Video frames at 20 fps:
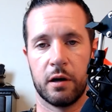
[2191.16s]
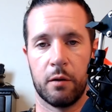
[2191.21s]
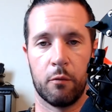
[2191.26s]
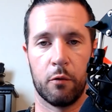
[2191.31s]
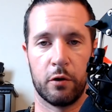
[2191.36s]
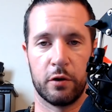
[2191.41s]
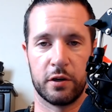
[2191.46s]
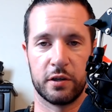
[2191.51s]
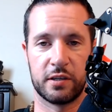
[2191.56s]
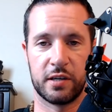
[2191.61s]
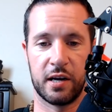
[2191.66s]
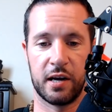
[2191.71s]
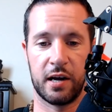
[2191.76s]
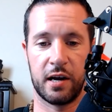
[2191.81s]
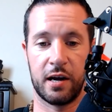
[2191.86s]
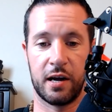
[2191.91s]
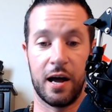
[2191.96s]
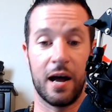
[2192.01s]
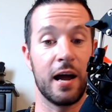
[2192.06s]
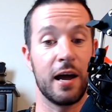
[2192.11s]
someone to
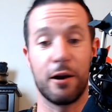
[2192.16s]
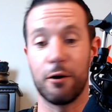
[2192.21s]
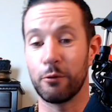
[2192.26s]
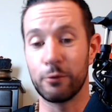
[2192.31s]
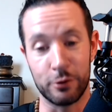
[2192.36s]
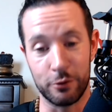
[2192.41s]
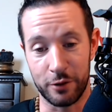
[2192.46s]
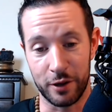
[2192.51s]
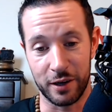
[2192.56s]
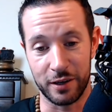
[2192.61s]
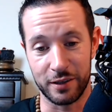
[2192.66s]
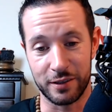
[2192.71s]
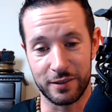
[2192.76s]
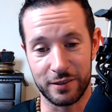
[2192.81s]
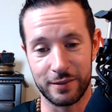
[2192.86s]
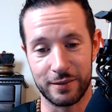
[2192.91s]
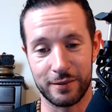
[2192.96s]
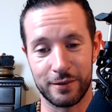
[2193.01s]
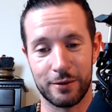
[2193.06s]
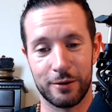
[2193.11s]
say, hey, don't do
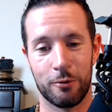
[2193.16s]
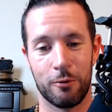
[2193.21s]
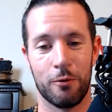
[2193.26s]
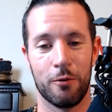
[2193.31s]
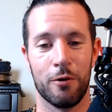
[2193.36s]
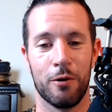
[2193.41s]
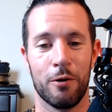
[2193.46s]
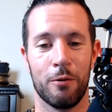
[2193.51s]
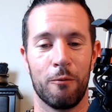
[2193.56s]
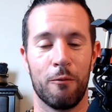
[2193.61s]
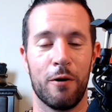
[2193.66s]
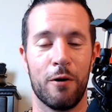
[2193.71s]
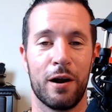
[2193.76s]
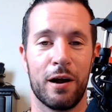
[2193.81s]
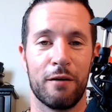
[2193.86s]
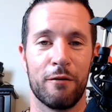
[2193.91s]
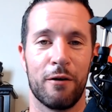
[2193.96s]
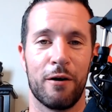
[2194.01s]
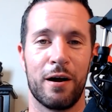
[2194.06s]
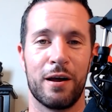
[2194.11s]
this, or
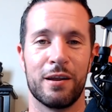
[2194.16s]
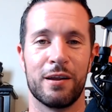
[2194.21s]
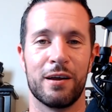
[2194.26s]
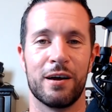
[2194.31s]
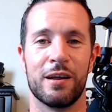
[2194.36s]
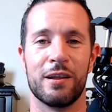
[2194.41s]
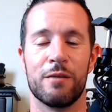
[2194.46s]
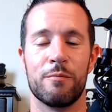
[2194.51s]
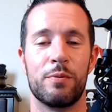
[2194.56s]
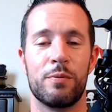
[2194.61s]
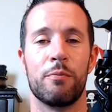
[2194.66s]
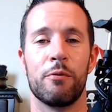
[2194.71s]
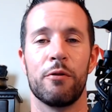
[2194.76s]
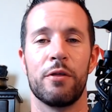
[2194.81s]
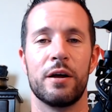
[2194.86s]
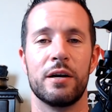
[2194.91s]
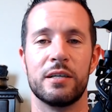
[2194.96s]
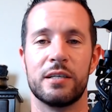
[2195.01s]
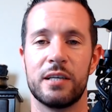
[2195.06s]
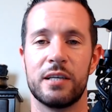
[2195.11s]
whatever. And the
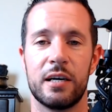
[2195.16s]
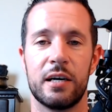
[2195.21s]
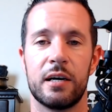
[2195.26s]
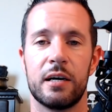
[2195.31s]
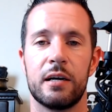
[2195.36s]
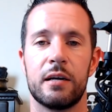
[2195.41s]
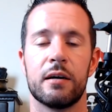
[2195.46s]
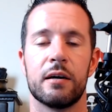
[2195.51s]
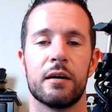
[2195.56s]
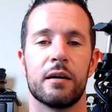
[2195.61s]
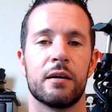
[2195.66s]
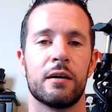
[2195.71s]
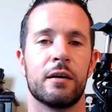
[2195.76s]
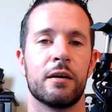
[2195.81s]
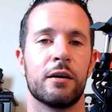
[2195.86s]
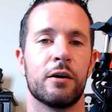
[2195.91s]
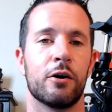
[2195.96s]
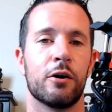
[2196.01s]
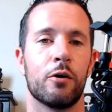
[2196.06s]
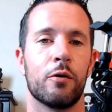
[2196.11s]
people that did,
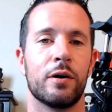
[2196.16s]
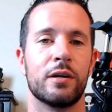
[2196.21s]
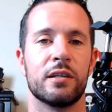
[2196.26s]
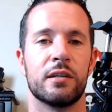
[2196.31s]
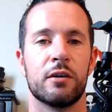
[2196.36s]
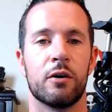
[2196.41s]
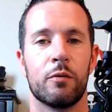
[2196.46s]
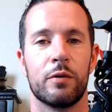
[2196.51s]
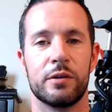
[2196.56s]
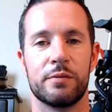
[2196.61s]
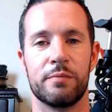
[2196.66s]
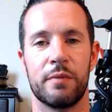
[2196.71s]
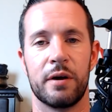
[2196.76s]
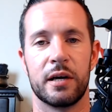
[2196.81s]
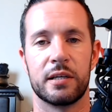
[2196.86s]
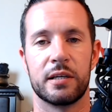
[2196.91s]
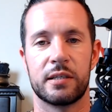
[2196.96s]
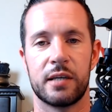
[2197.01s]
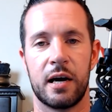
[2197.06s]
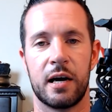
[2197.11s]
it didn't always
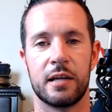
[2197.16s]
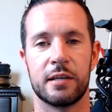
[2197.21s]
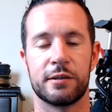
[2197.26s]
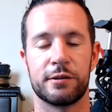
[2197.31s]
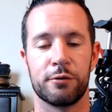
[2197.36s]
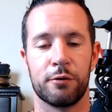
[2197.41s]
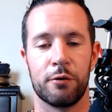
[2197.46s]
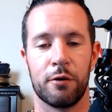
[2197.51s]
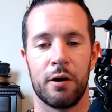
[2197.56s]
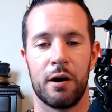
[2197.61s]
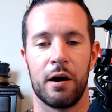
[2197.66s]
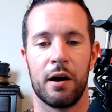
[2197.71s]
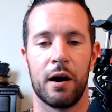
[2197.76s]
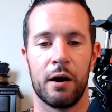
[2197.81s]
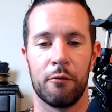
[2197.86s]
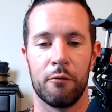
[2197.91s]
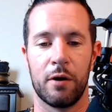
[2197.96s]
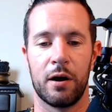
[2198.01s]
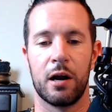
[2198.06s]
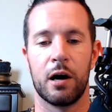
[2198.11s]
make sense, or
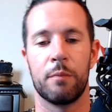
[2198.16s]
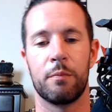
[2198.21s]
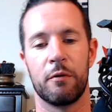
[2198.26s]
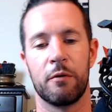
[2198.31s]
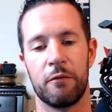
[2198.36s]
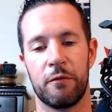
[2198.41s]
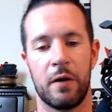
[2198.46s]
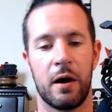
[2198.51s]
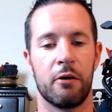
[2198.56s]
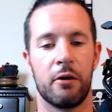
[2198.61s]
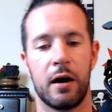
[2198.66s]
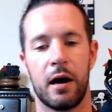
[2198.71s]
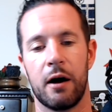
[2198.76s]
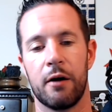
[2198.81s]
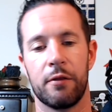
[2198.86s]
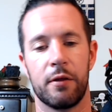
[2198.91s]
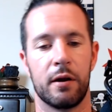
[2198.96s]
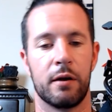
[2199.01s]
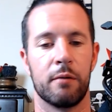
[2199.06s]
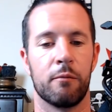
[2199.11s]
I read up and found
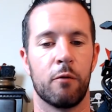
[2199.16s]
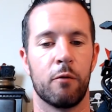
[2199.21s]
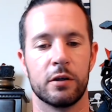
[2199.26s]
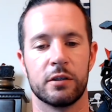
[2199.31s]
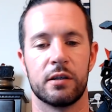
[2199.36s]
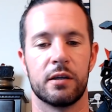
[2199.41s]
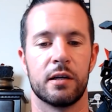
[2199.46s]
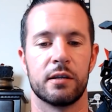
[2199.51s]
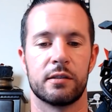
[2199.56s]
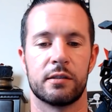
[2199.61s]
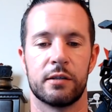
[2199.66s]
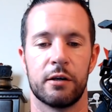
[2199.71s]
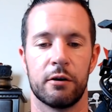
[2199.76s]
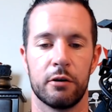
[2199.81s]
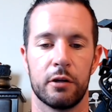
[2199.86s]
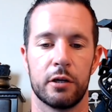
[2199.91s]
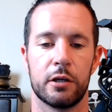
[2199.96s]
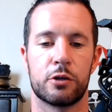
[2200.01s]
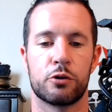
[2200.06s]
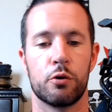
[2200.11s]
out that it wasn't
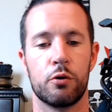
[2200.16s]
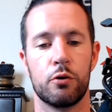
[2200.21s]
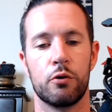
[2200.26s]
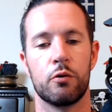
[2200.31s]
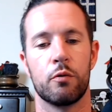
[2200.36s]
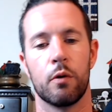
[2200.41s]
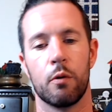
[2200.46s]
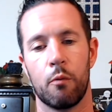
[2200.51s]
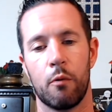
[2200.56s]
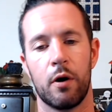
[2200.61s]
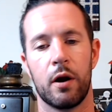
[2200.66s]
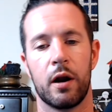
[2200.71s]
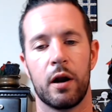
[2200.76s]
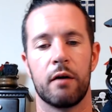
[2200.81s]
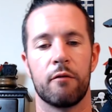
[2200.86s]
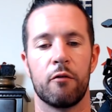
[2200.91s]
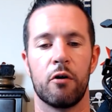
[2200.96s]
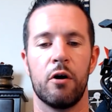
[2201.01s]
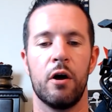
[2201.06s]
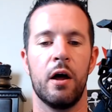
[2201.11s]
necessarily true or
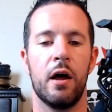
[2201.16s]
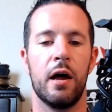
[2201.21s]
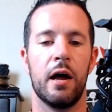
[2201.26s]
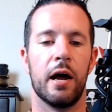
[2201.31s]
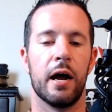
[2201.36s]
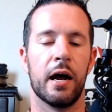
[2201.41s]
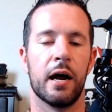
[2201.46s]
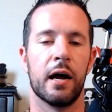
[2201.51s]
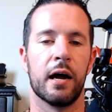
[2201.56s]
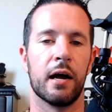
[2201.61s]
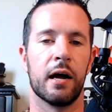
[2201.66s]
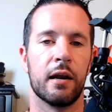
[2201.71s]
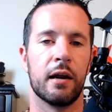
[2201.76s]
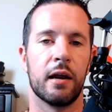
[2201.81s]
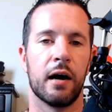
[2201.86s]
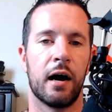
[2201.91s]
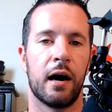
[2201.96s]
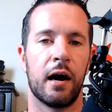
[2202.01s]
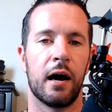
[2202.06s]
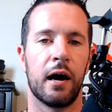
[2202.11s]
whatever.
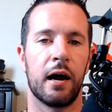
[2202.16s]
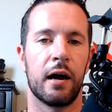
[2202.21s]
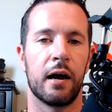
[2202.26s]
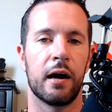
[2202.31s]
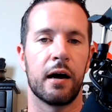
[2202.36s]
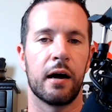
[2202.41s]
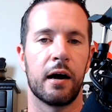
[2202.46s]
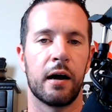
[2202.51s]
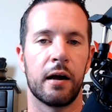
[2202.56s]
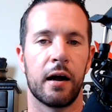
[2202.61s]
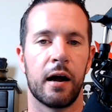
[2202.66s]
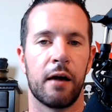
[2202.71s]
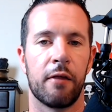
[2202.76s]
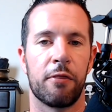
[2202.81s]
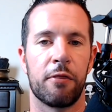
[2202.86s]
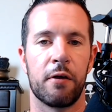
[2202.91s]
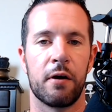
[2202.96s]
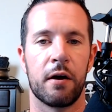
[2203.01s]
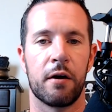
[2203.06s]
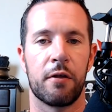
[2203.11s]
And
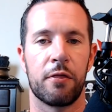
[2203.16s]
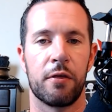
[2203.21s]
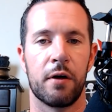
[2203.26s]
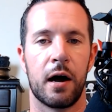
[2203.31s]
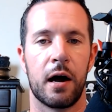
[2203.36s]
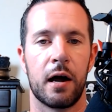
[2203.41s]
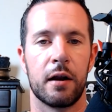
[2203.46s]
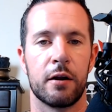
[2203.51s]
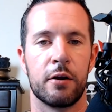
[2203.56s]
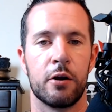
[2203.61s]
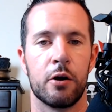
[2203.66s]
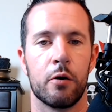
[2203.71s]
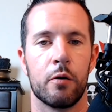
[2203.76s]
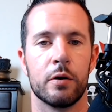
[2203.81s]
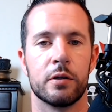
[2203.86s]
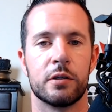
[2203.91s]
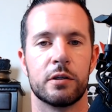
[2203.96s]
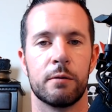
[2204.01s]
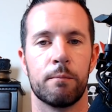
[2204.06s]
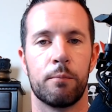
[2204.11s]
I think that,
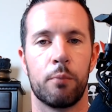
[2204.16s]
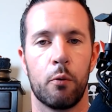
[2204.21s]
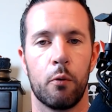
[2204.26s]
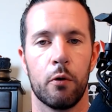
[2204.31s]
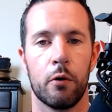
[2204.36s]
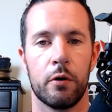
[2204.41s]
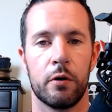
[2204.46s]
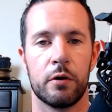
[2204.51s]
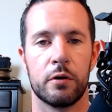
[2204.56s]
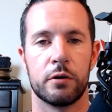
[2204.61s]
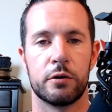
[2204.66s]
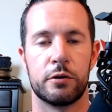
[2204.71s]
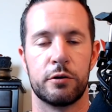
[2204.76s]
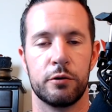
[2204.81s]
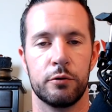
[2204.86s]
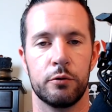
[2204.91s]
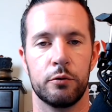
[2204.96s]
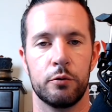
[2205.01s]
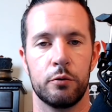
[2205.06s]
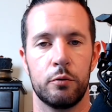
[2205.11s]
it's important
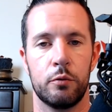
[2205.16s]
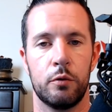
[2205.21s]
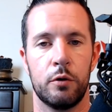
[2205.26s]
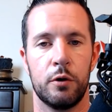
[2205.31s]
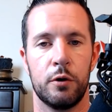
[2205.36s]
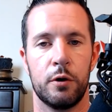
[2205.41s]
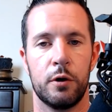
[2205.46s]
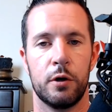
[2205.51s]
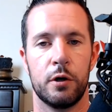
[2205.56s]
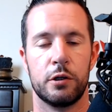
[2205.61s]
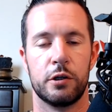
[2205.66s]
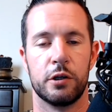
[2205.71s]
to